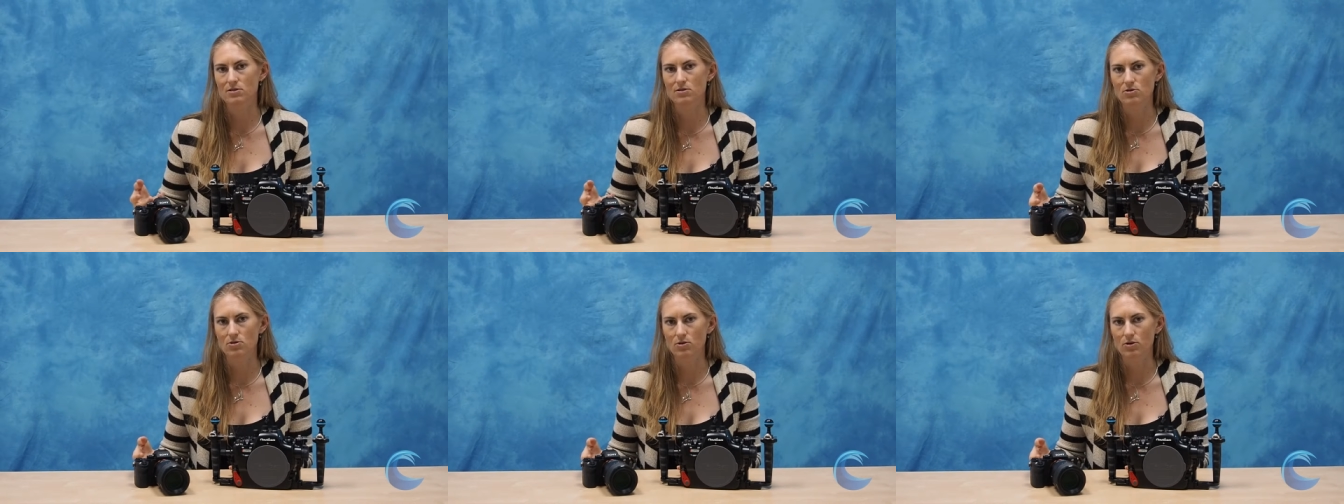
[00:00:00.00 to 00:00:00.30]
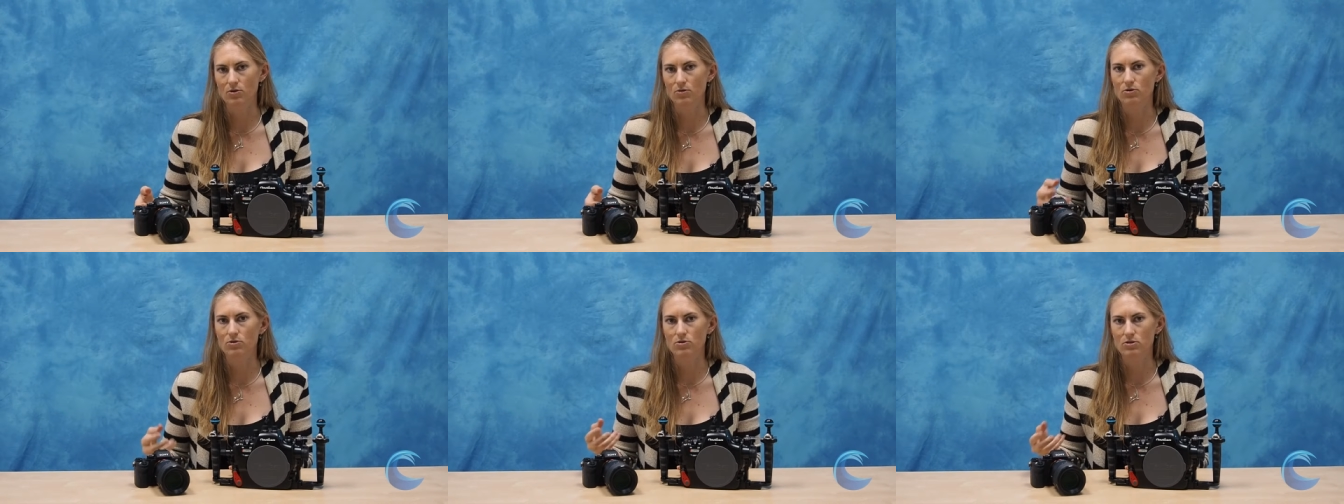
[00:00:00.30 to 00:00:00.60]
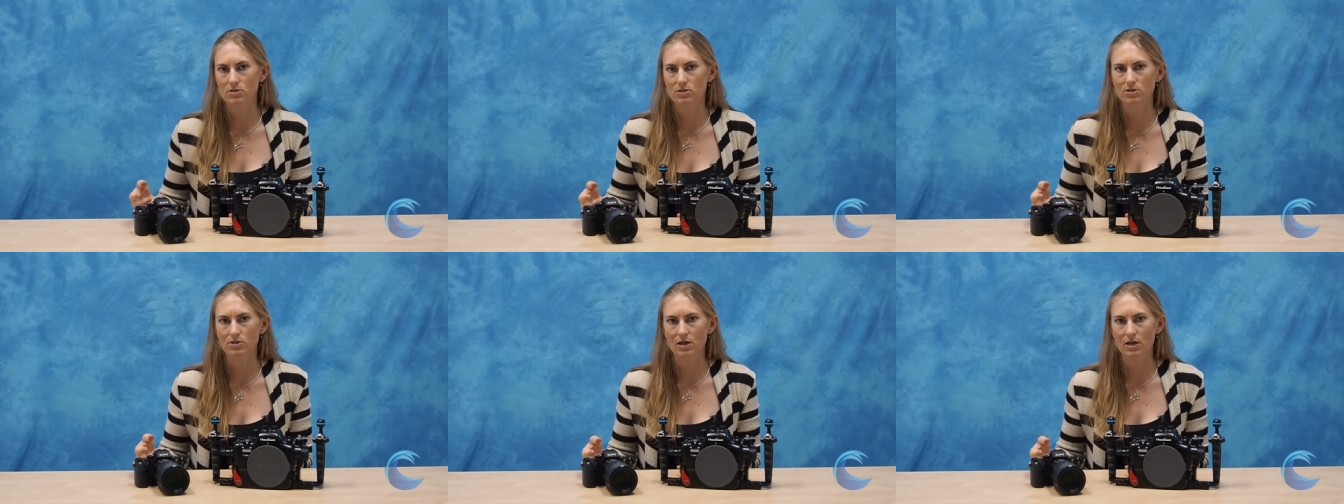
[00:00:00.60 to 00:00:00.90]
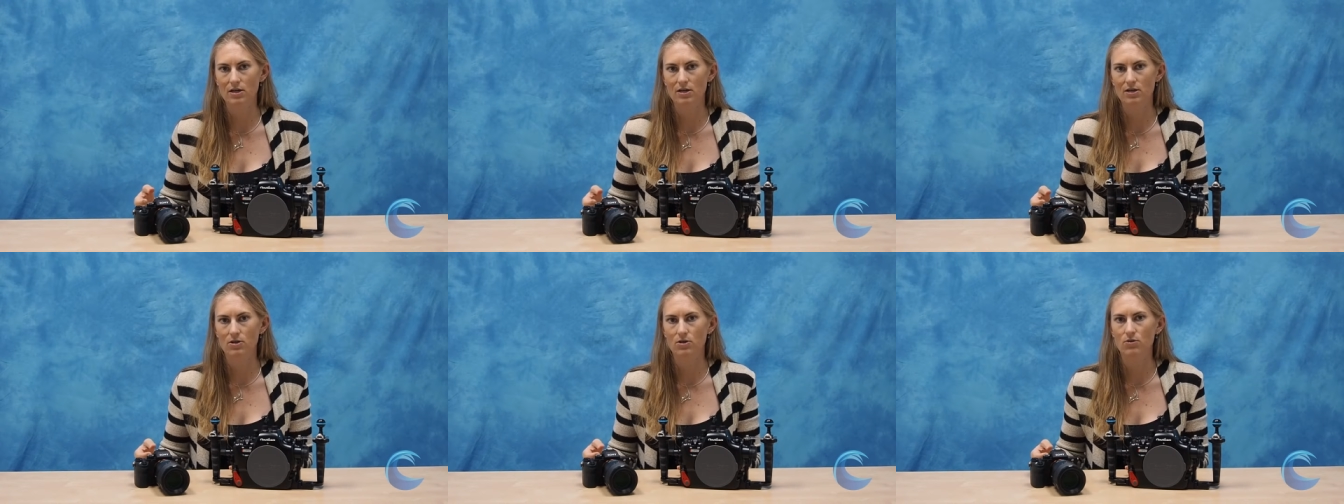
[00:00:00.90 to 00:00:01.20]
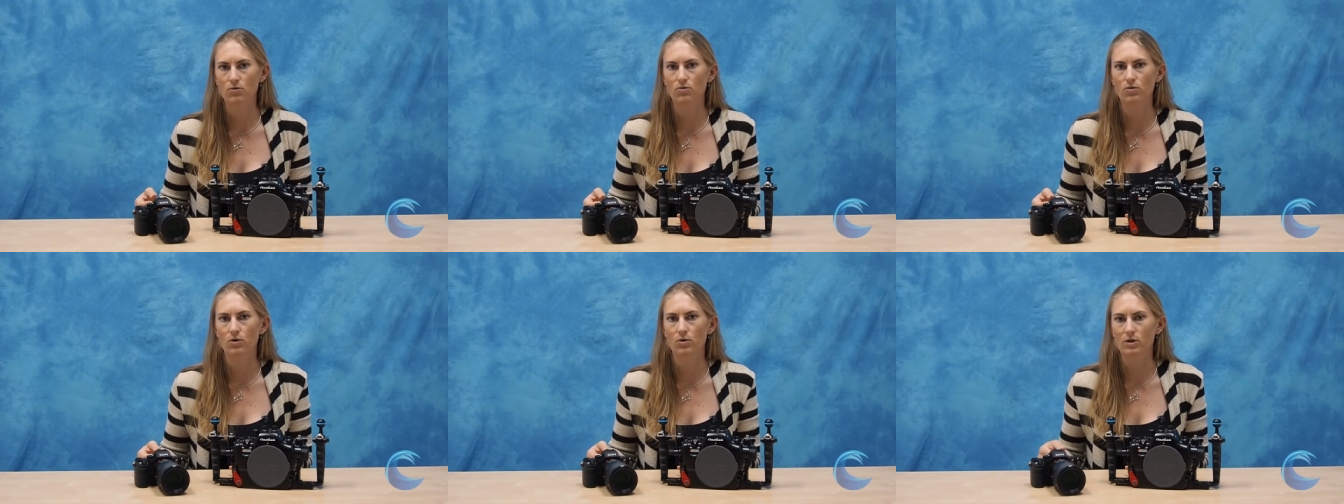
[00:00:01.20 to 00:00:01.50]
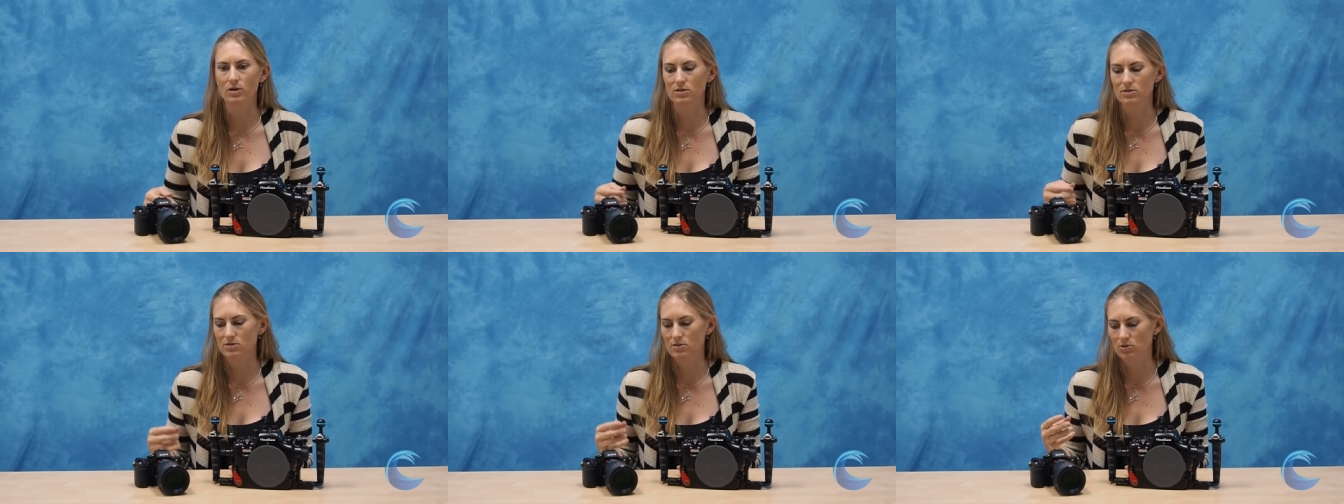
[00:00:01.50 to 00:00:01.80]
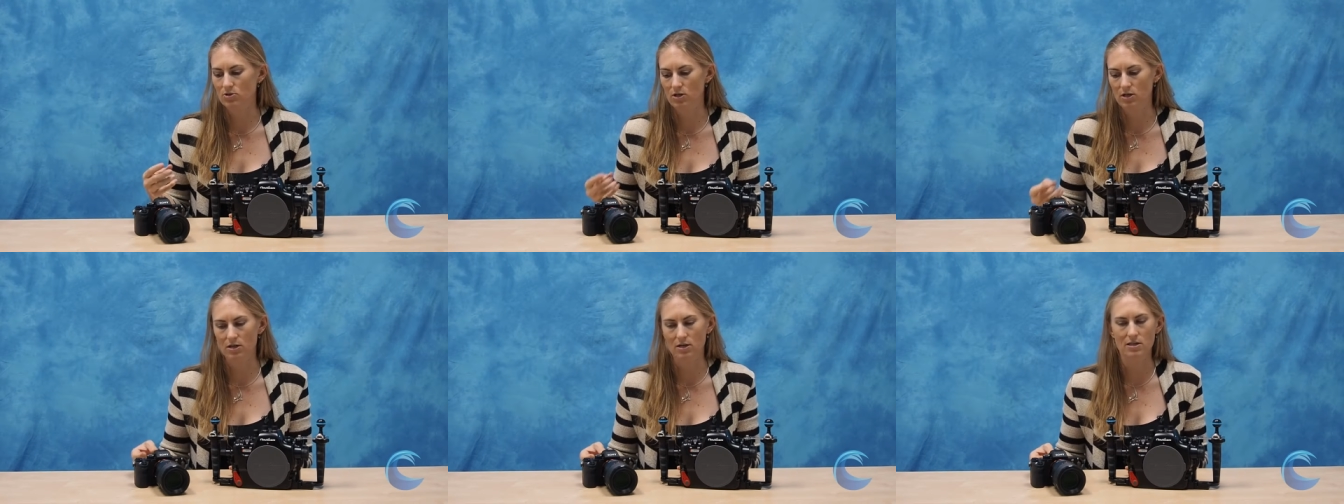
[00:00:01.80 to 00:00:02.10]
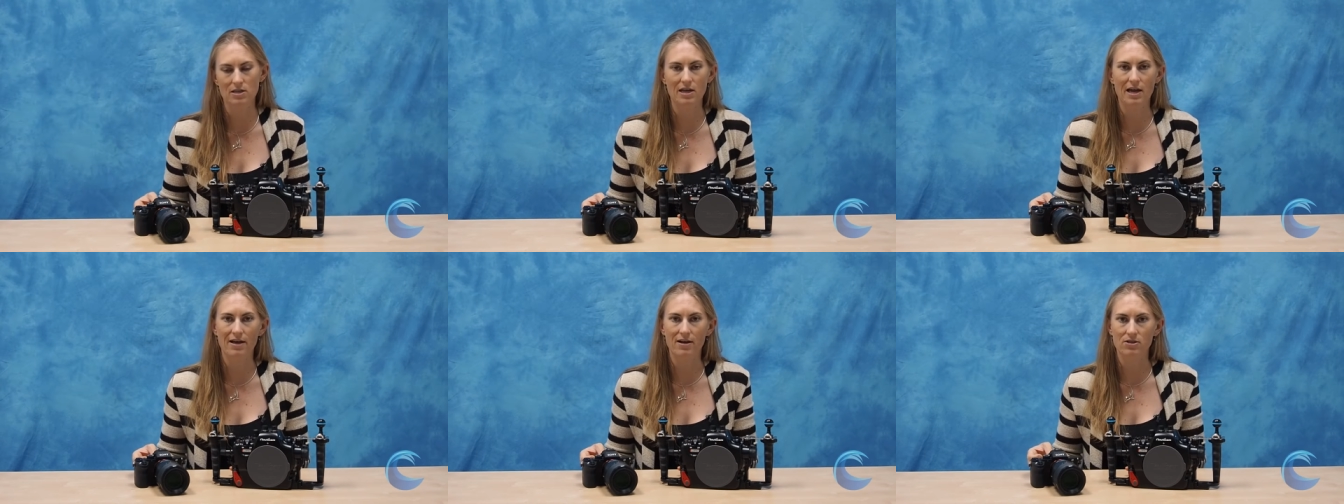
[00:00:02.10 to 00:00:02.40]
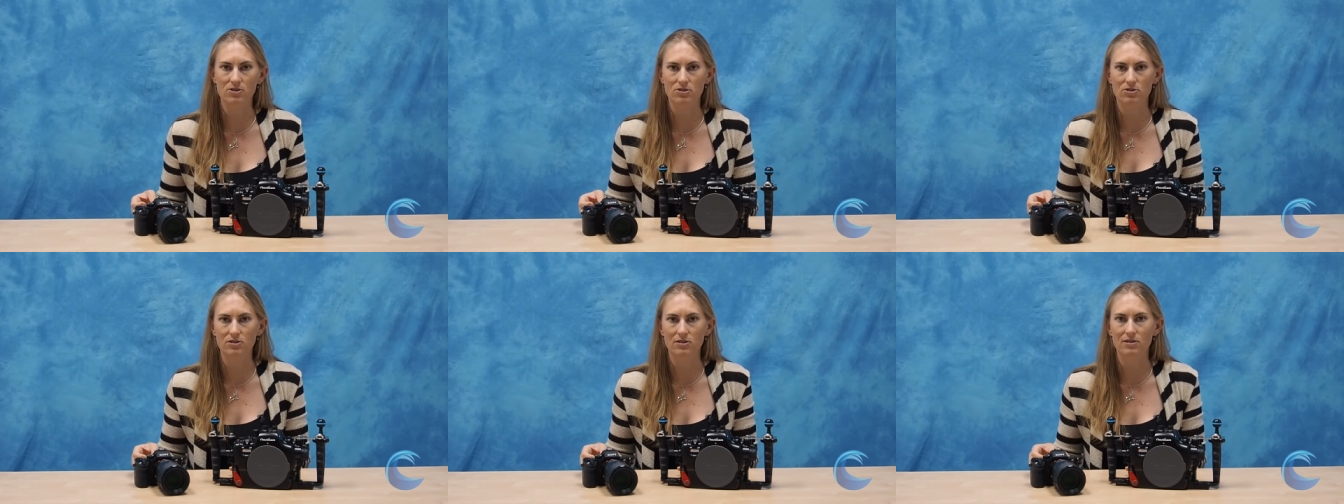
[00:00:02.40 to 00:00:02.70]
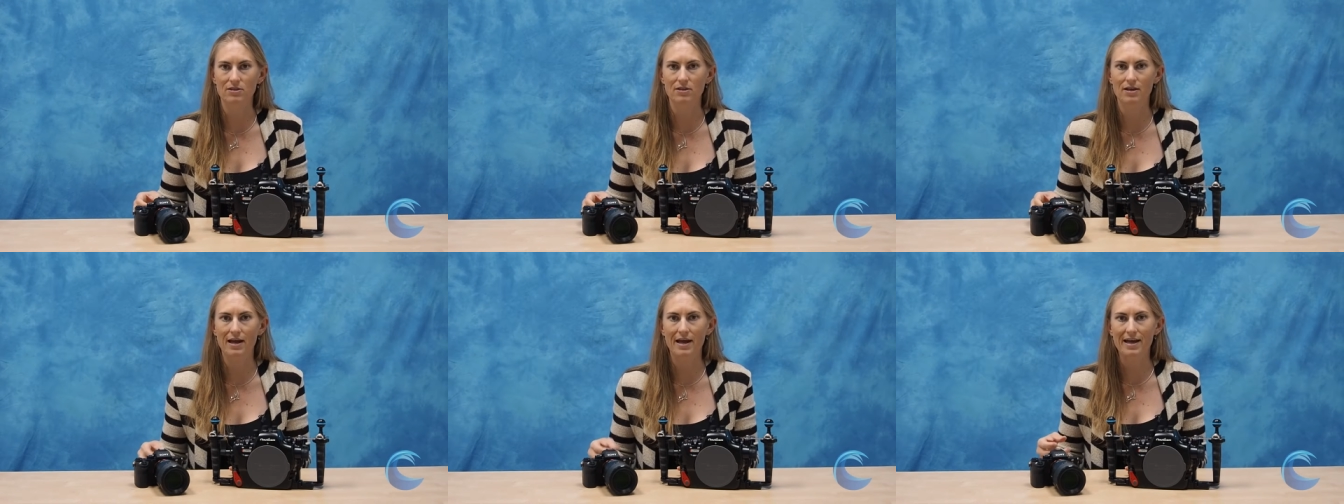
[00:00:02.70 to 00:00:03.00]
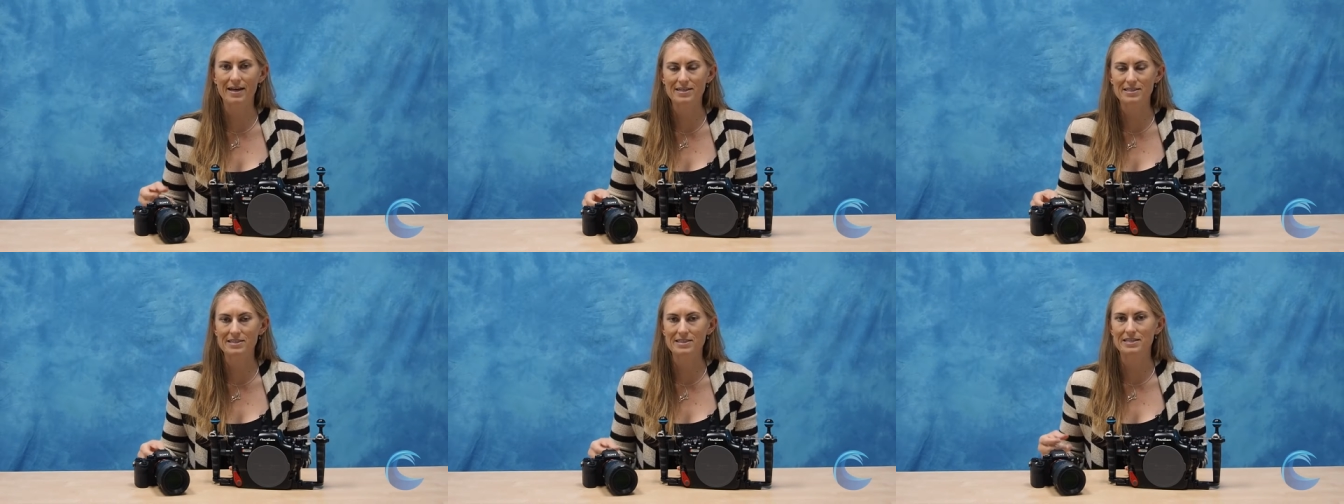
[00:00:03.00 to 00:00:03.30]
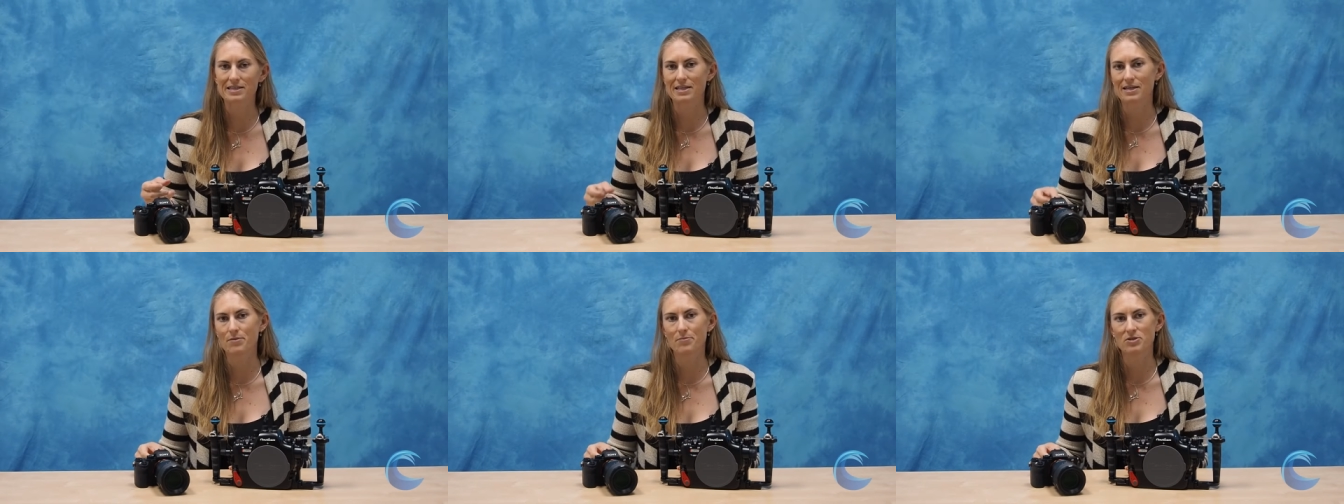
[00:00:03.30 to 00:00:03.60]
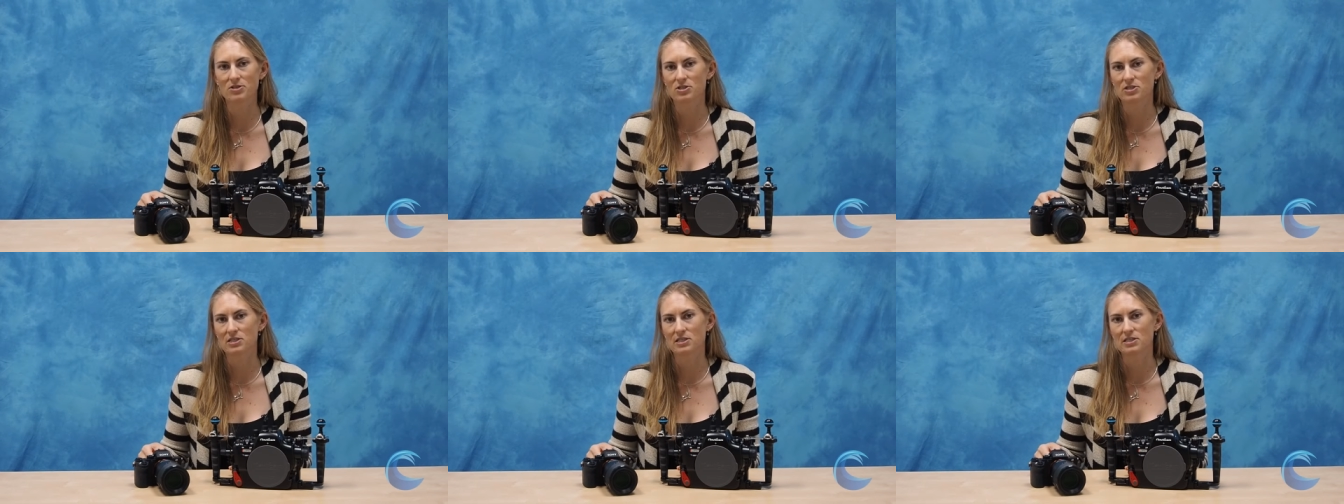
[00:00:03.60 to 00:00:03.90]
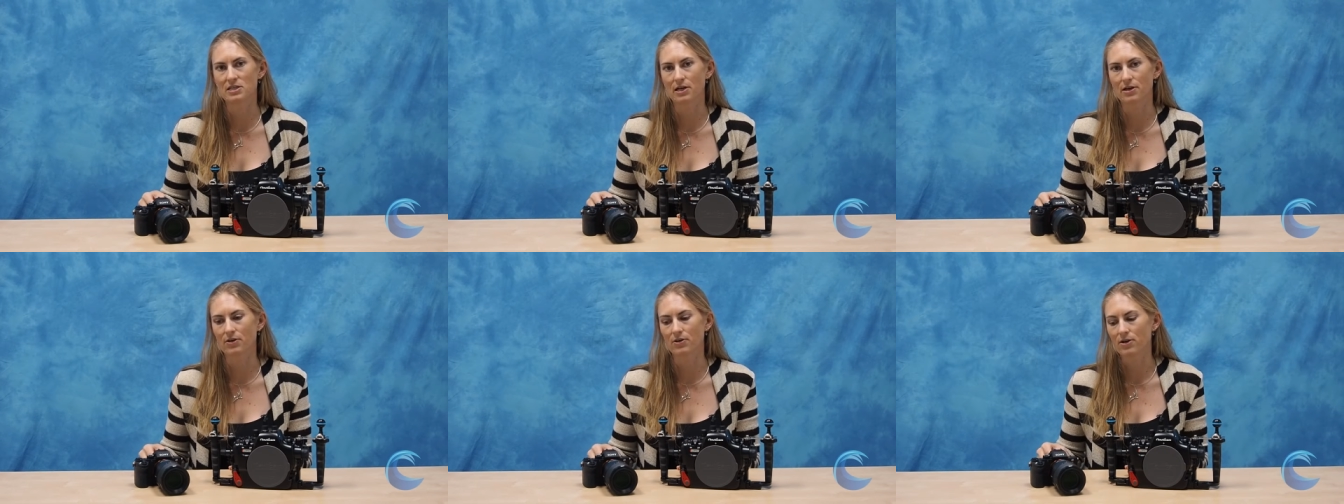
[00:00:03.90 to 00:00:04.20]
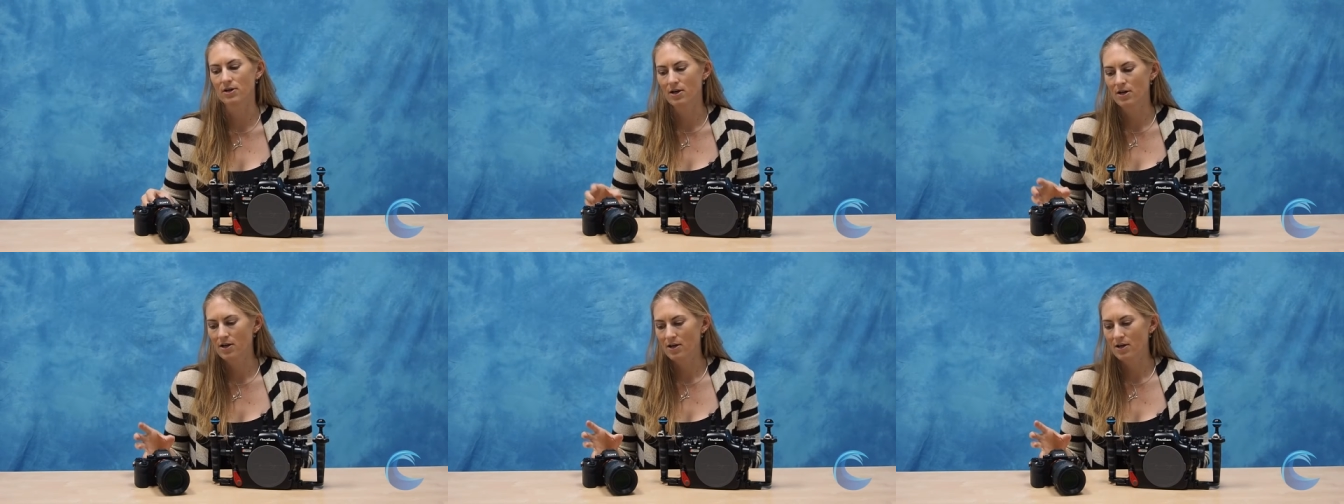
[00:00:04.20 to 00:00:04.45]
you know, you're still getting good focus, you're getting the excellent image detail,